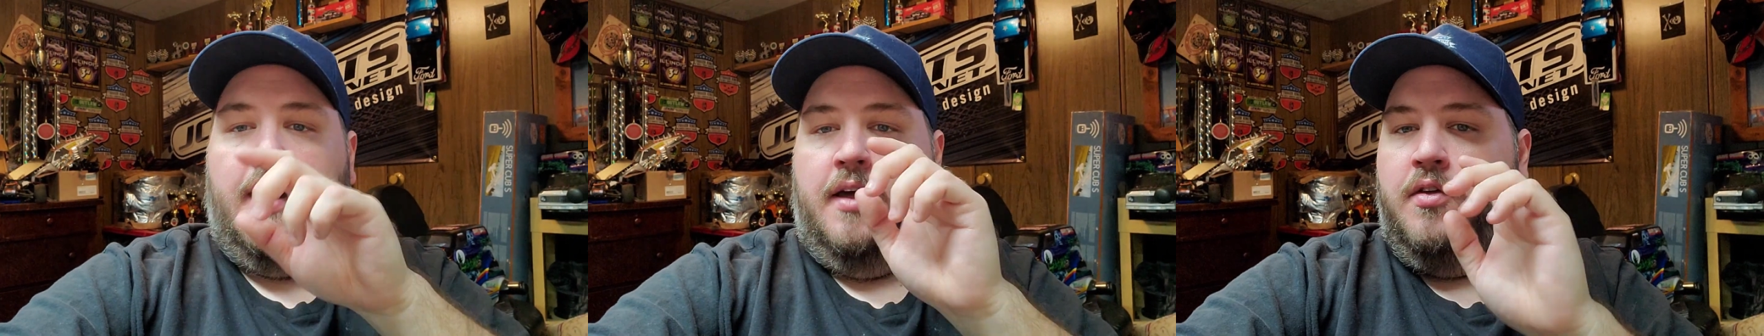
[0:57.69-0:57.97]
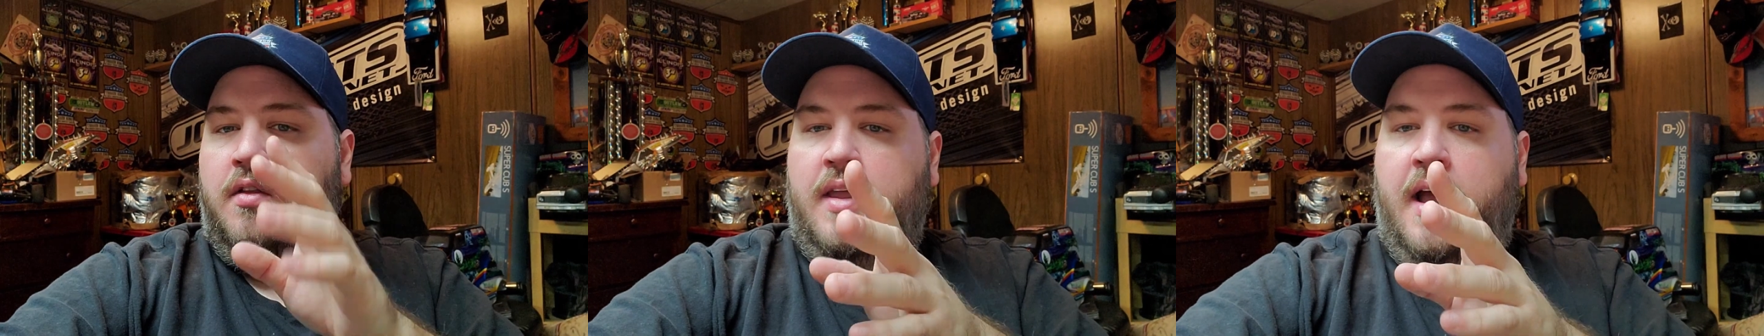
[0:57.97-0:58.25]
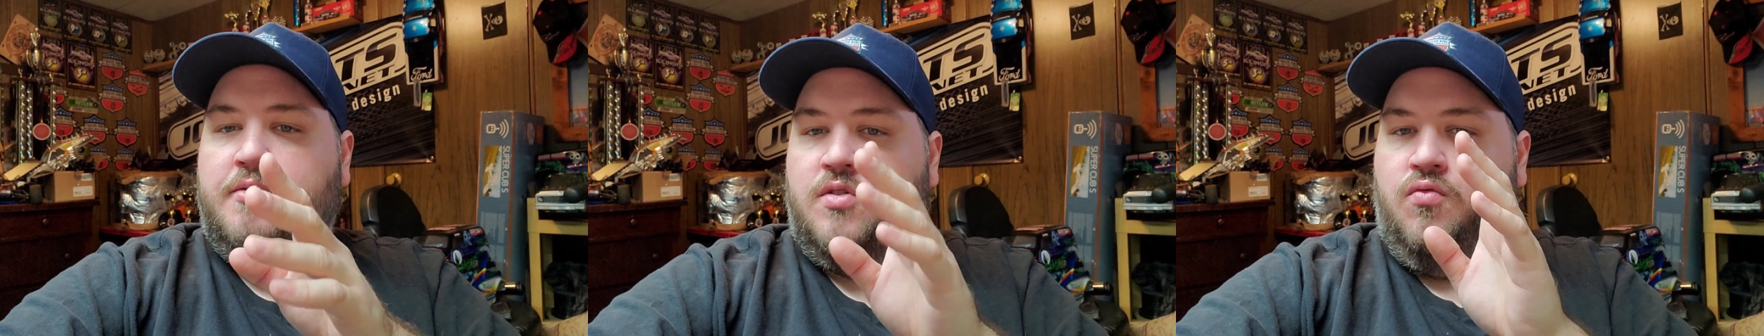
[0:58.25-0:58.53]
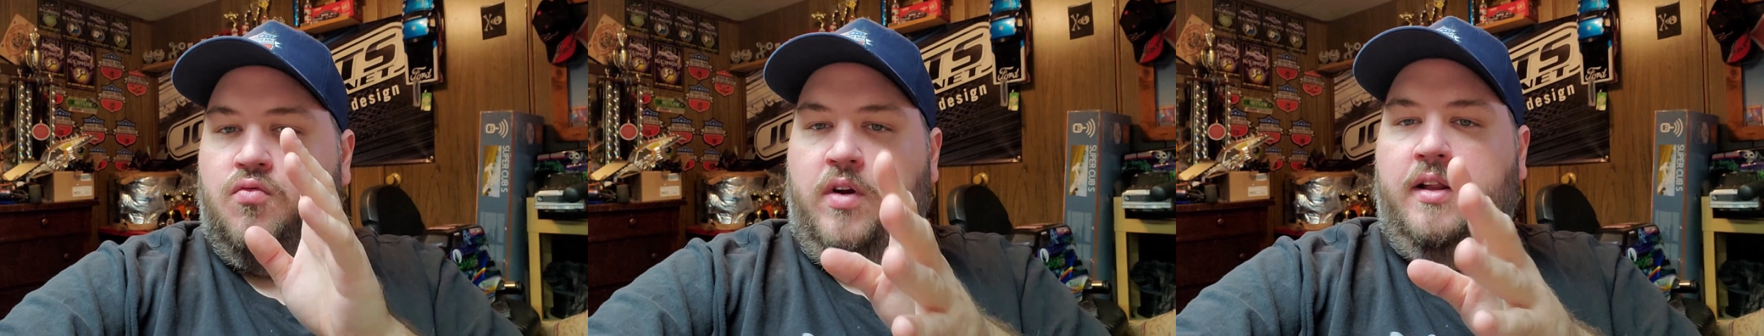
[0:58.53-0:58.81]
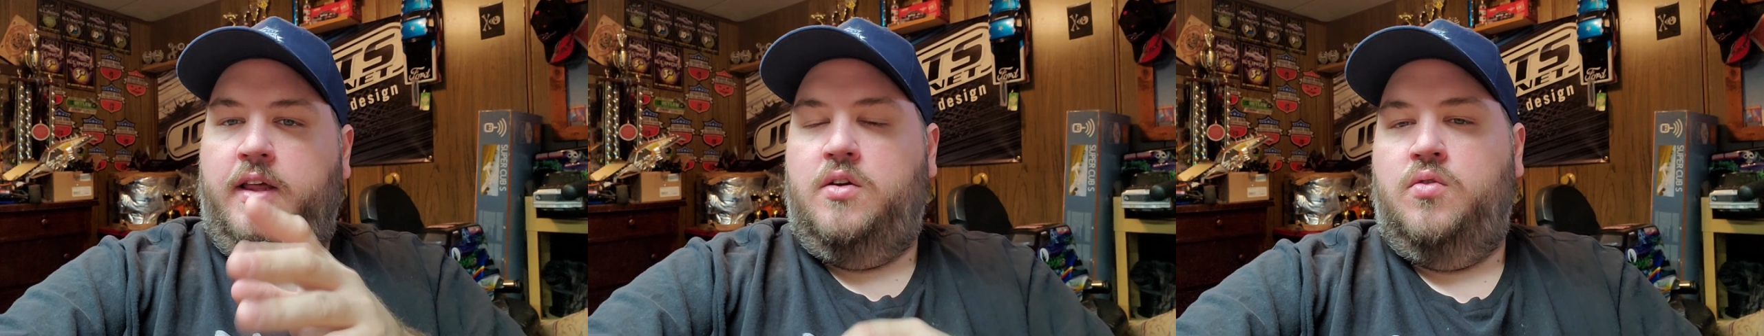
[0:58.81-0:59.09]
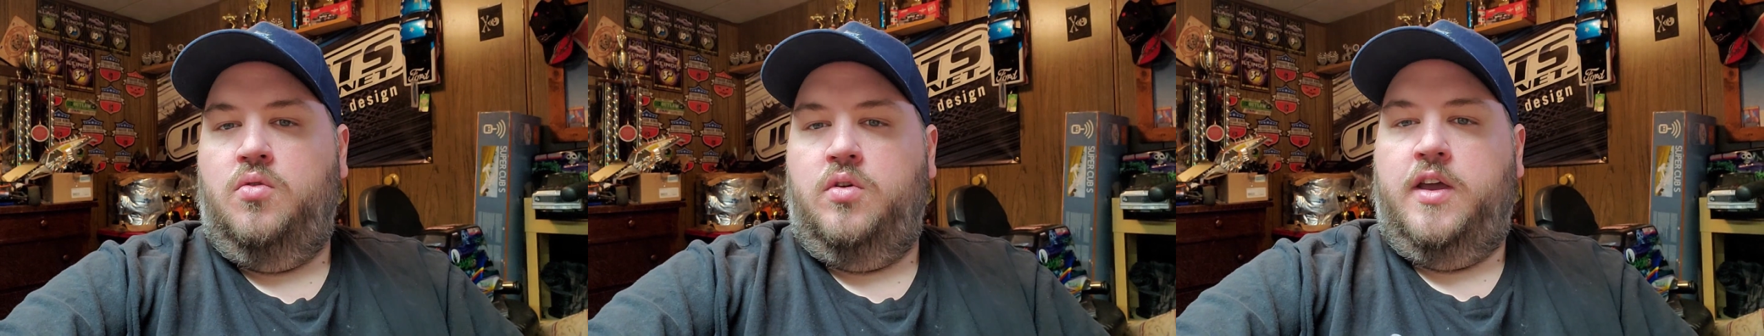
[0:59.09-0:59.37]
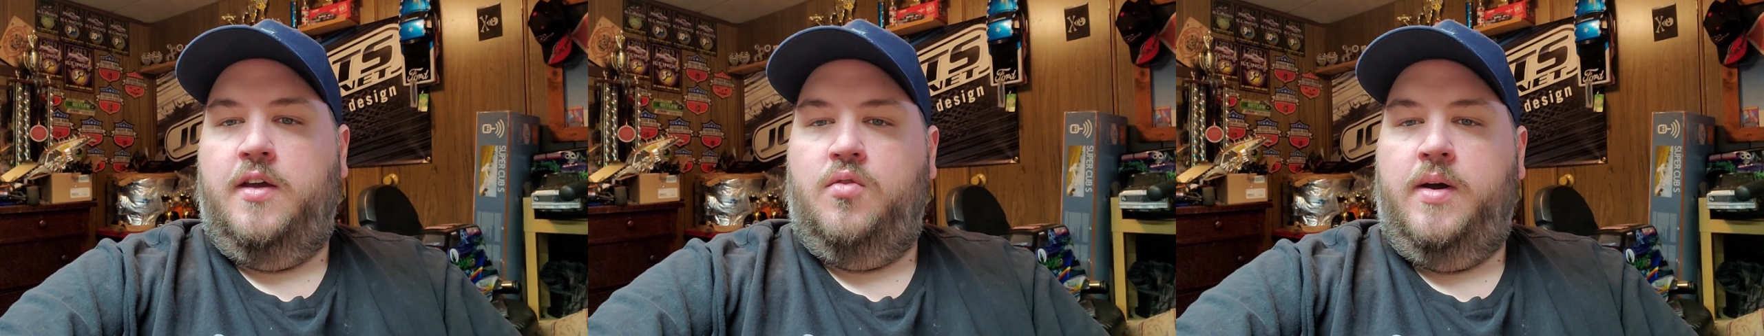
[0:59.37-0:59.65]
I thought that was a really cool
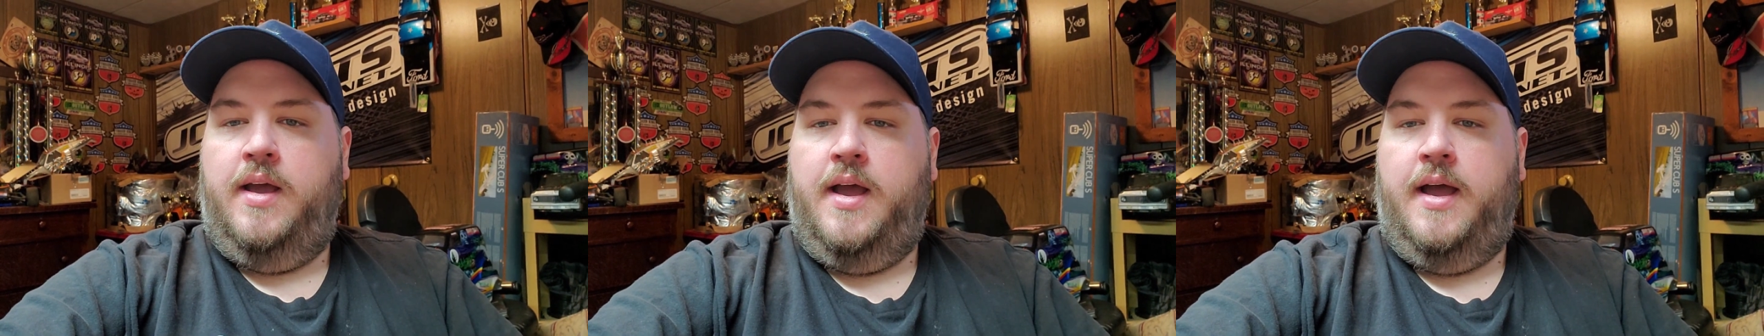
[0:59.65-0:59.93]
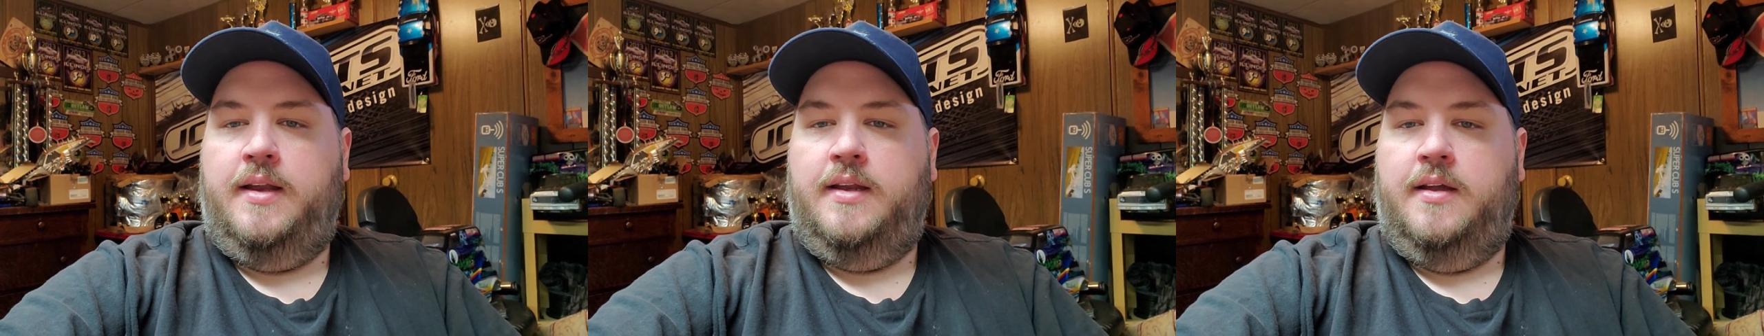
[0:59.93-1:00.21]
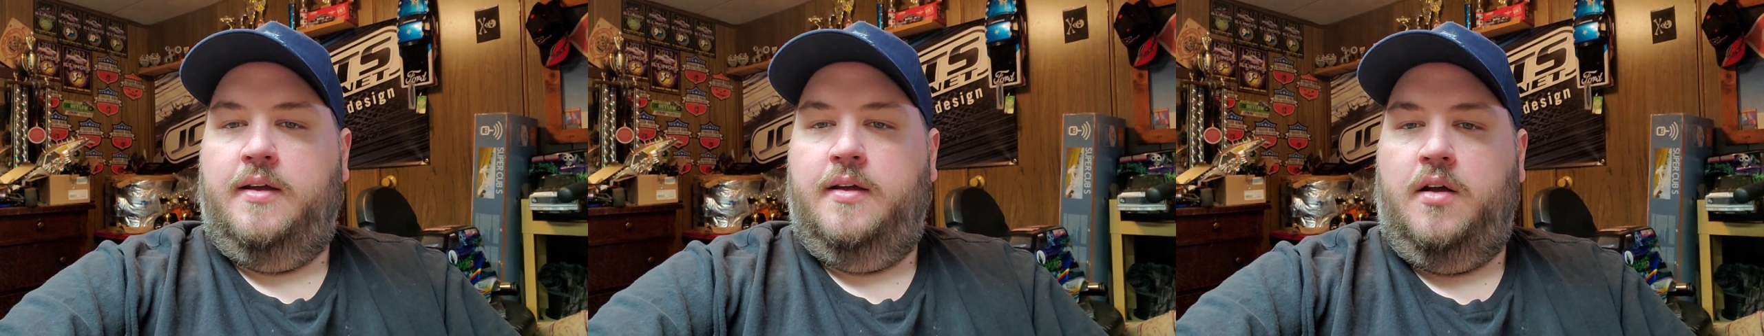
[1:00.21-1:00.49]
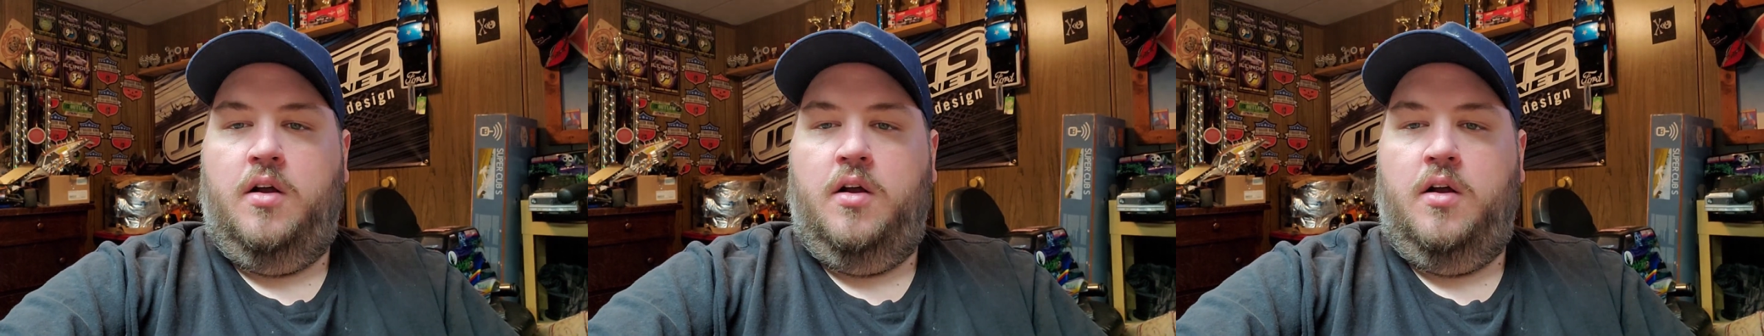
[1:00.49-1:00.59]
giveaway idea,